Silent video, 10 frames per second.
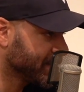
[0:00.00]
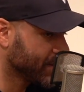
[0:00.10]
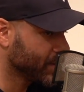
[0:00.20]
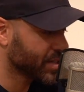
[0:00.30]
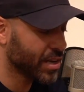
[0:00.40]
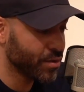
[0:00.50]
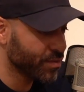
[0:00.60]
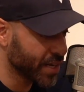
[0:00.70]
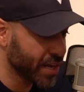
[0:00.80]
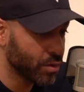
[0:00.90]
So there's a lot of
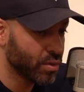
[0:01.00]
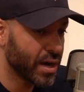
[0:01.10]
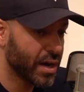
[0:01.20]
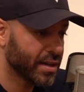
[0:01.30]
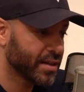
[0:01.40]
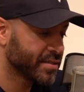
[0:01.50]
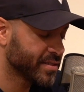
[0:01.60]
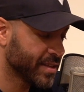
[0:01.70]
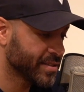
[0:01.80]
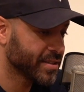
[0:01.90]
video work
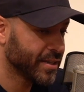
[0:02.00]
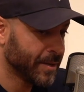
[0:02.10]
as